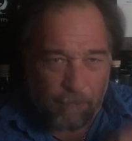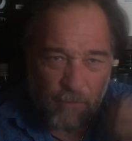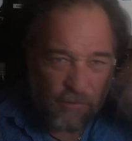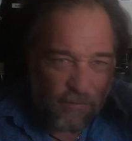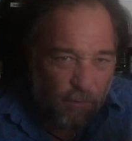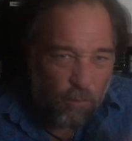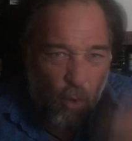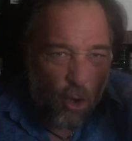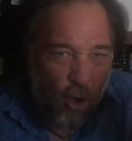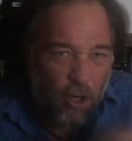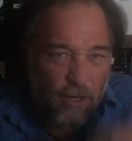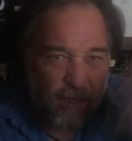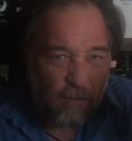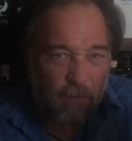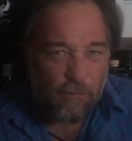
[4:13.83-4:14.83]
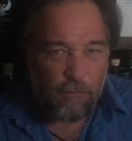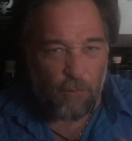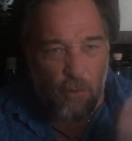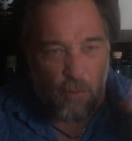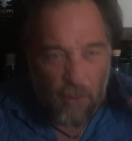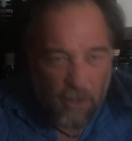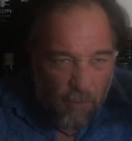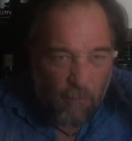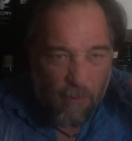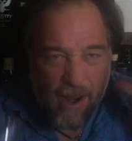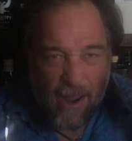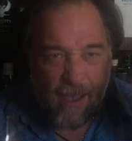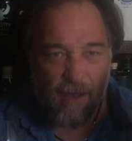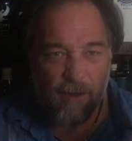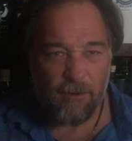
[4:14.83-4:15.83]
swirling through and
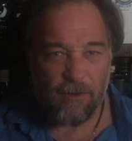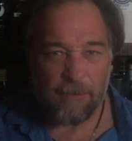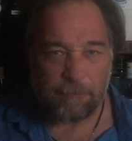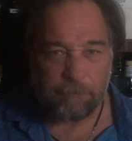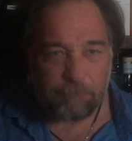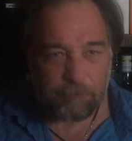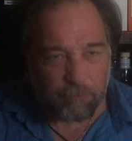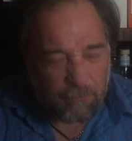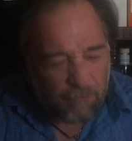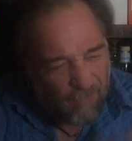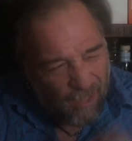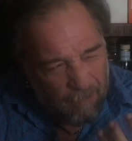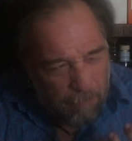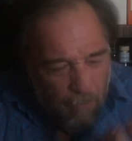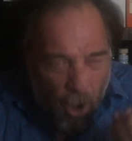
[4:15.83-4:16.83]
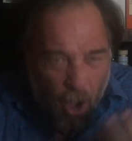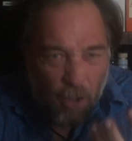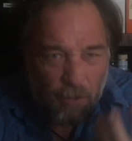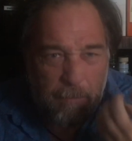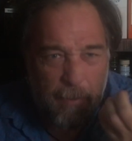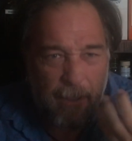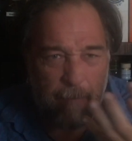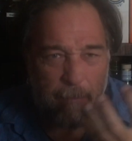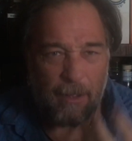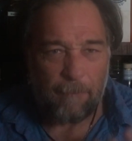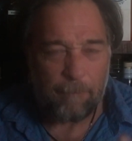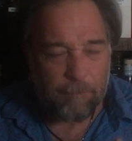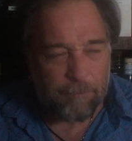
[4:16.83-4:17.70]
around, mild pepper